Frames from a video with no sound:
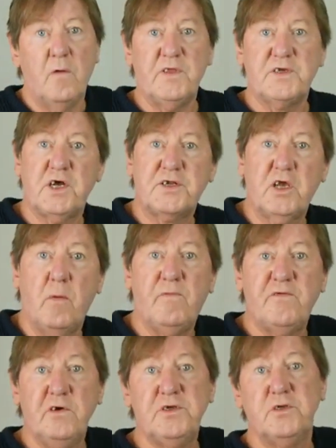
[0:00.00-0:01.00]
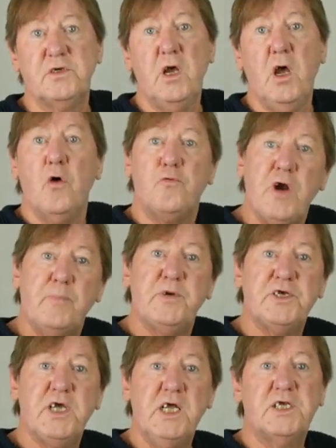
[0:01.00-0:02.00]
of the circumference
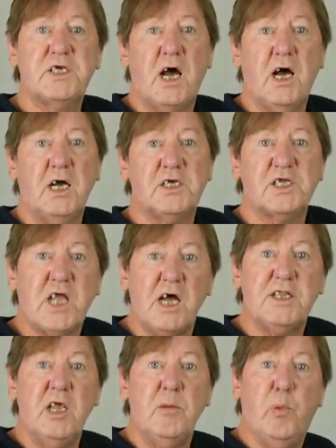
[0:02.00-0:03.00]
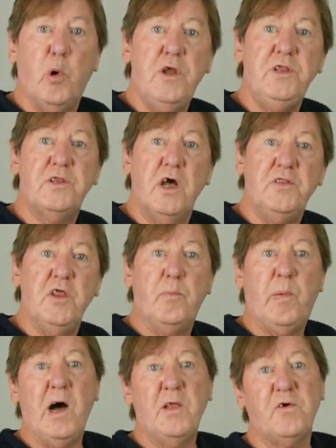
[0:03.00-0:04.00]
represents a static point in the
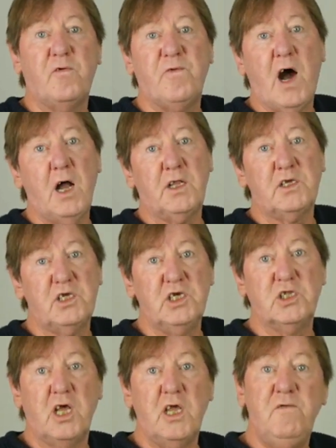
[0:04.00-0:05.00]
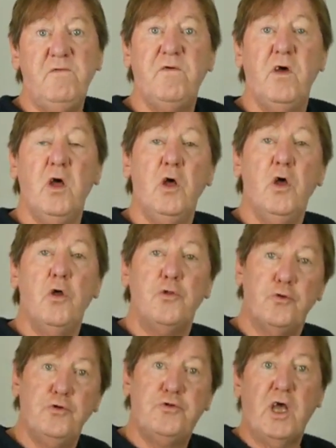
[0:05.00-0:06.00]
path of Alex's life
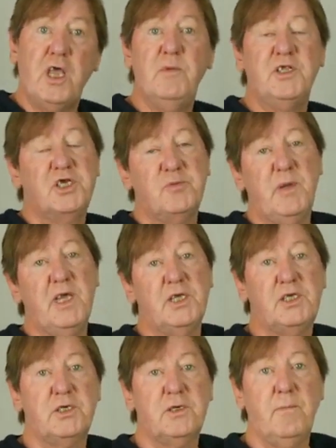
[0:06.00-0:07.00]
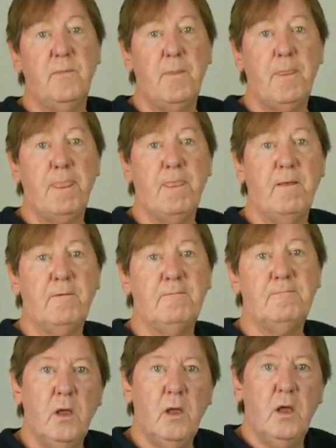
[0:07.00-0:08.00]
through time and space.
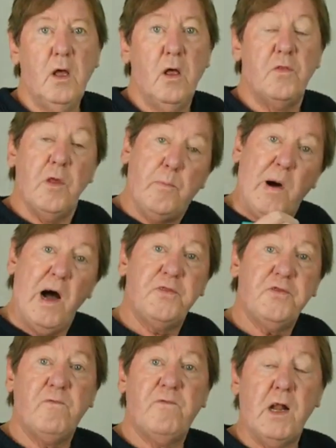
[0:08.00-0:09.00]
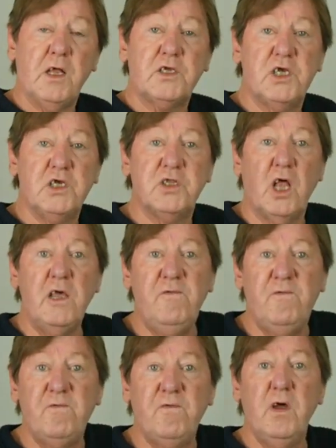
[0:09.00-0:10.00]
The path of Alex's
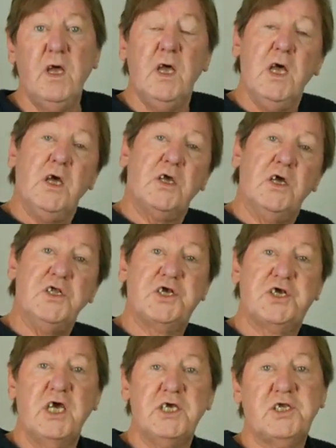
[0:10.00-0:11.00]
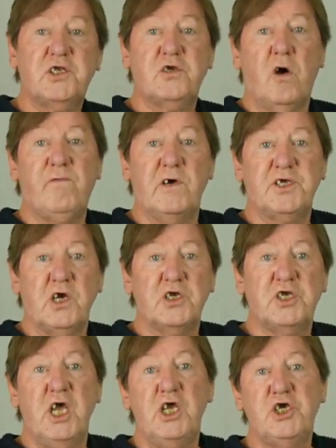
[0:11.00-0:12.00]
life consists of a
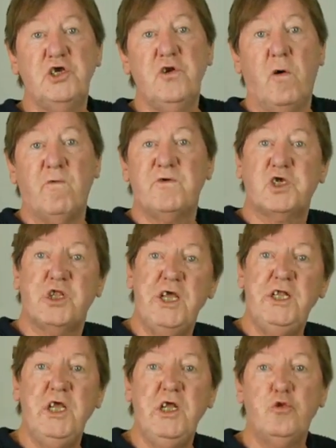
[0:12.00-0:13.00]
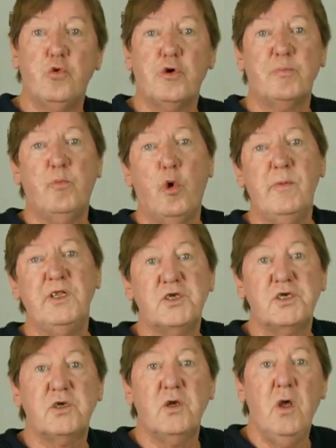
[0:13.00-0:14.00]
succession of sliding door
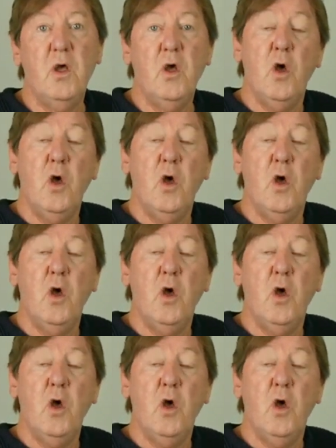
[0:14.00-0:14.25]
moments